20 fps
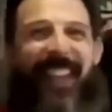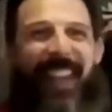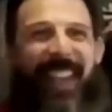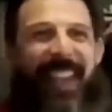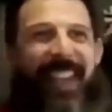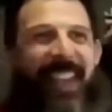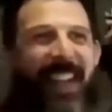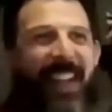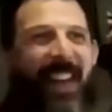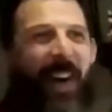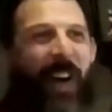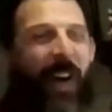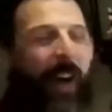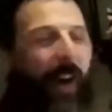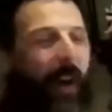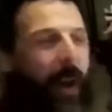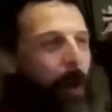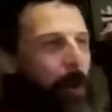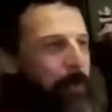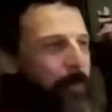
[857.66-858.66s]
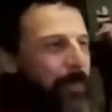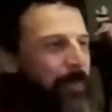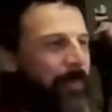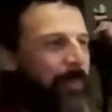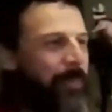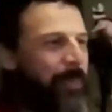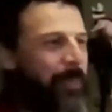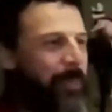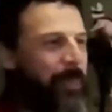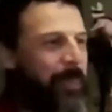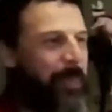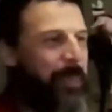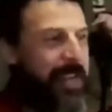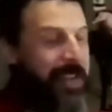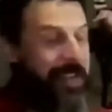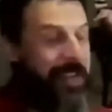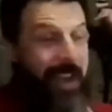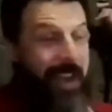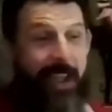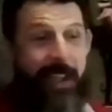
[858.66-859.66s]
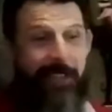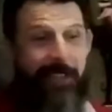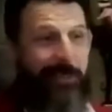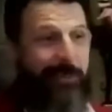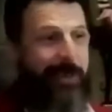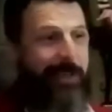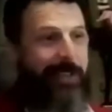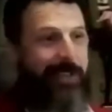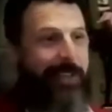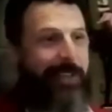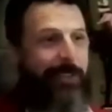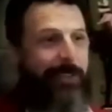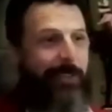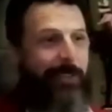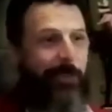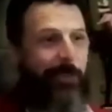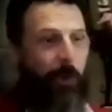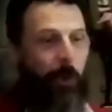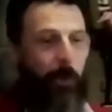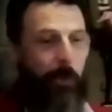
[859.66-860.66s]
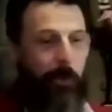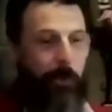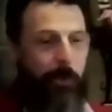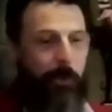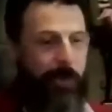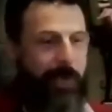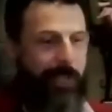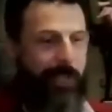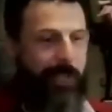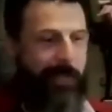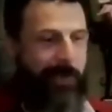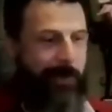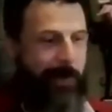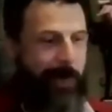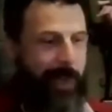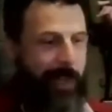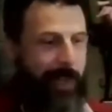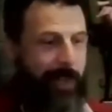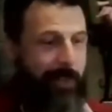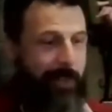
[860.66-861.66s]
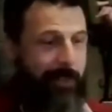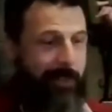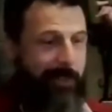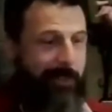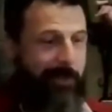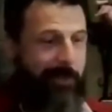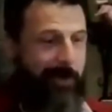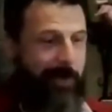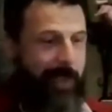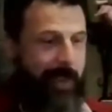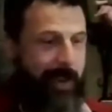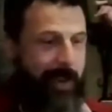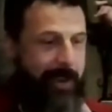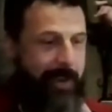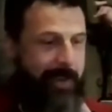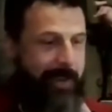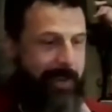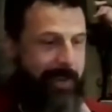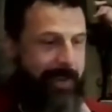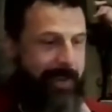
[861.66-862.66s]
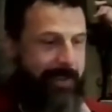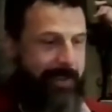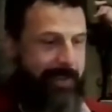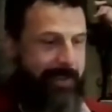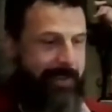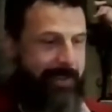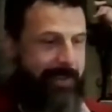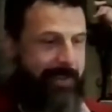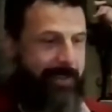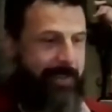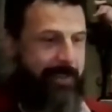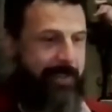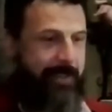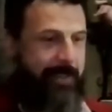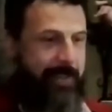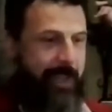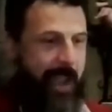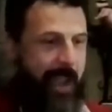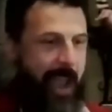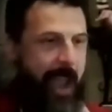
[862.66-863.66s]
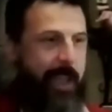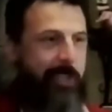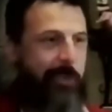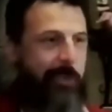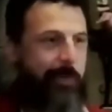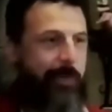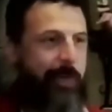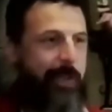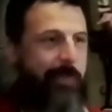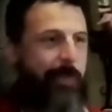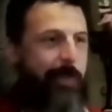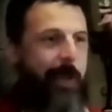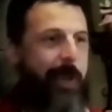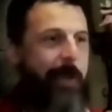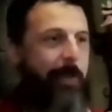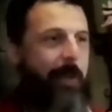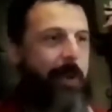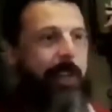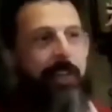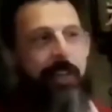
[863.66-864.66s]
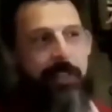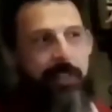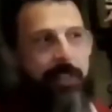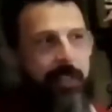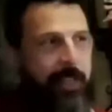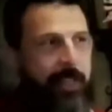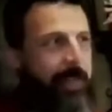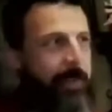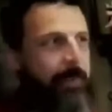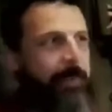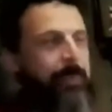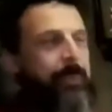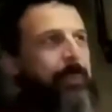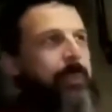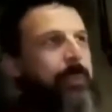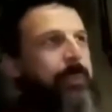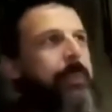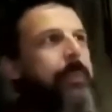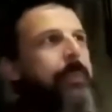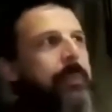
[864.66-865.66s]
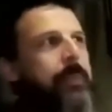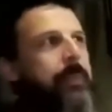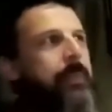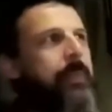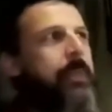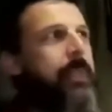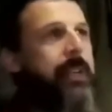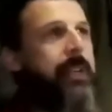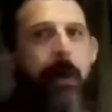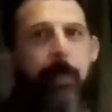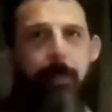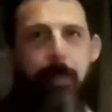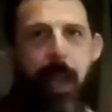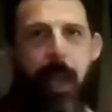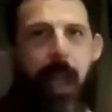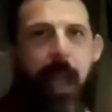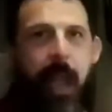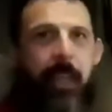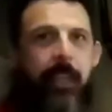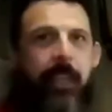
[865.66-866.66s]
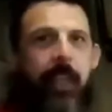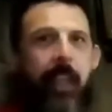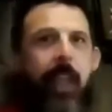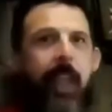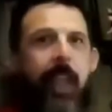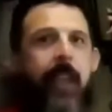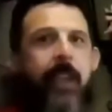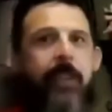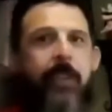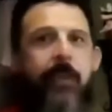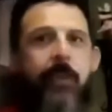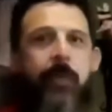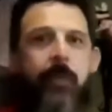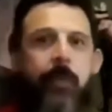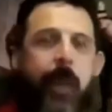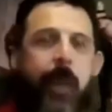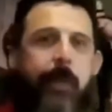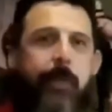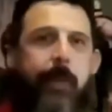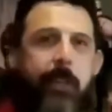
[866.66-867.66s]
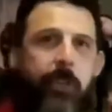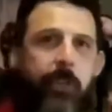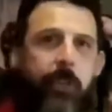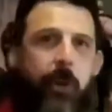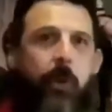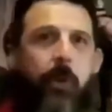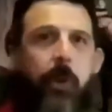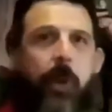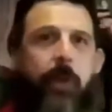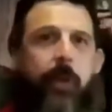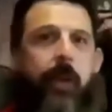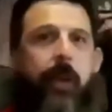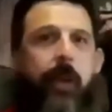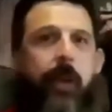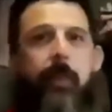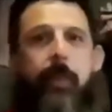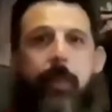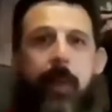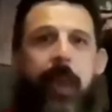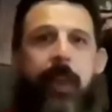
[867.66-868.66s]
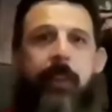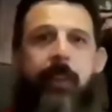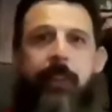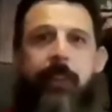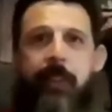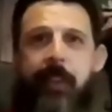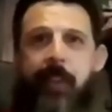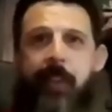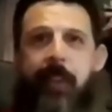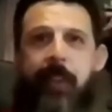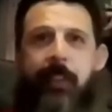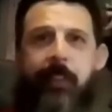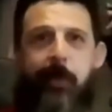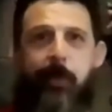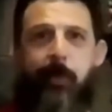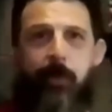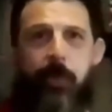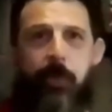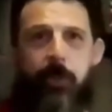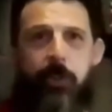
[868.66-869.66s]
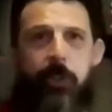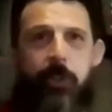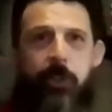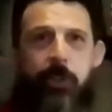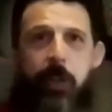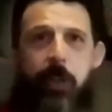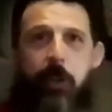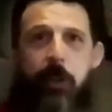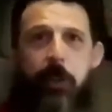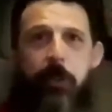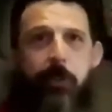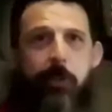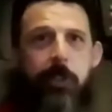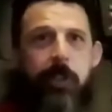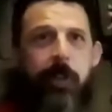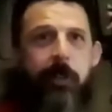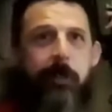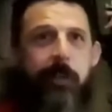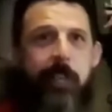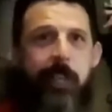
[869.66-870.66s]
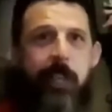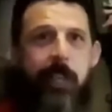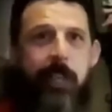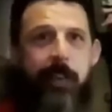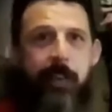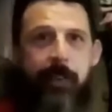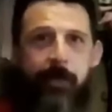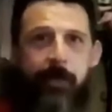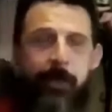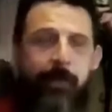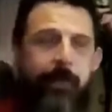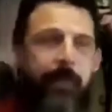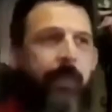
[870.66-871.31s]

And yeah, so it sold really well. So they asked me if I wanted to come back and maybe show with them at some future shows. And it was kind of